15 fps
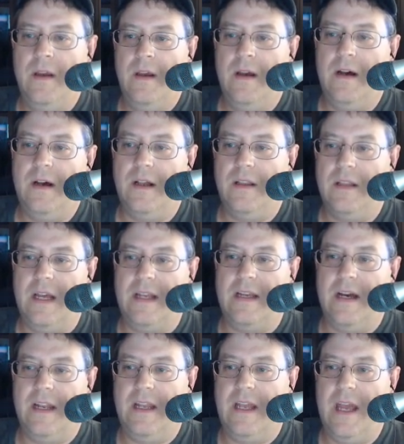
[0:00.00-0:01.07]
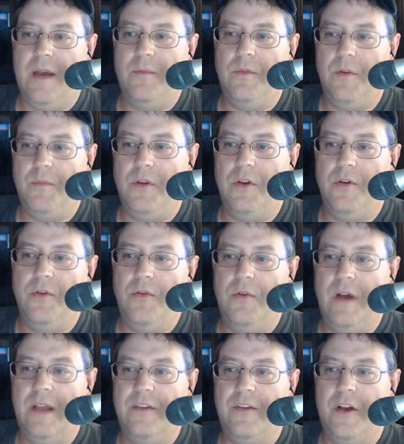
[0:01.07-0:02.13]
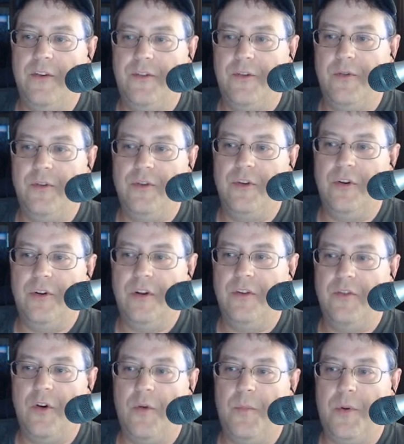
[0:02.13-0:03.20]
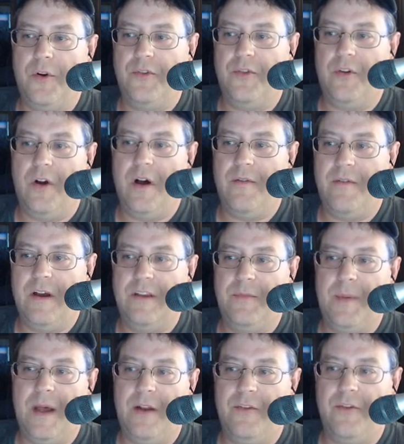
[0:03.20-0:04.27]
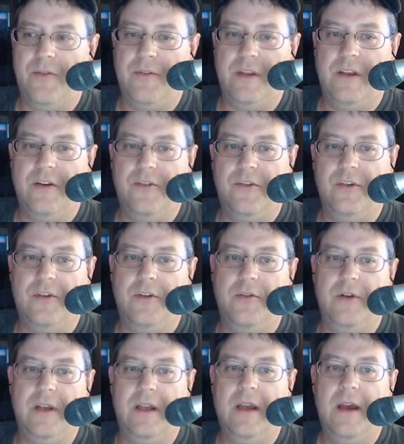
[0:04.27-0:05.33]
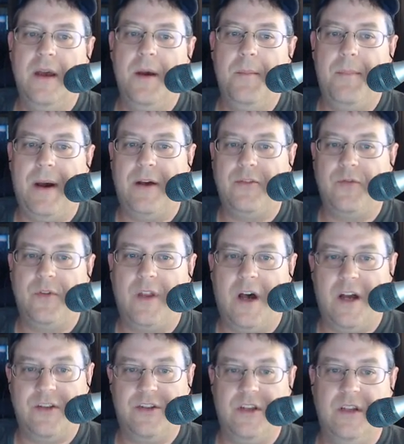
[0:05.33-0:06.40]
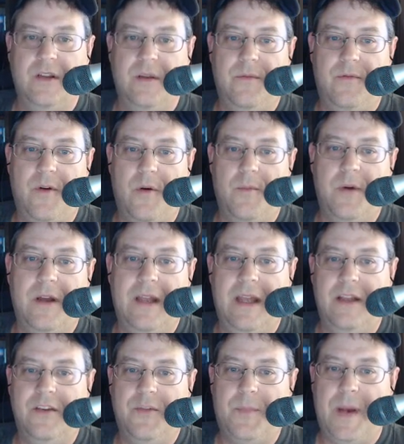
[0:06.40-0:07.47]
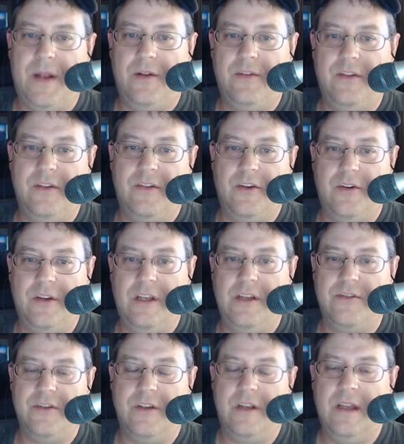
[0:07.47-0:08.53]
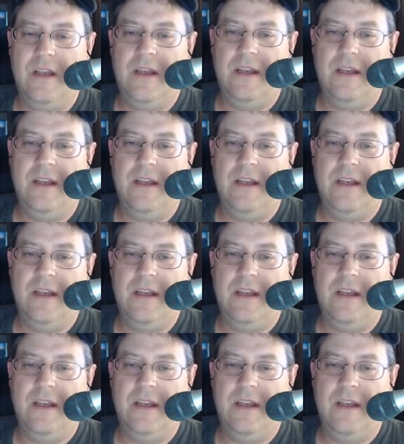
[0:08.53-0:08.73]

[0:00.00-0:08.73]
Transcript: Like Cunningham, Lemieux has also endured his own personal off-ice battles over the years, including bouts with Hodgkin lymphoma and spinal disc herniation.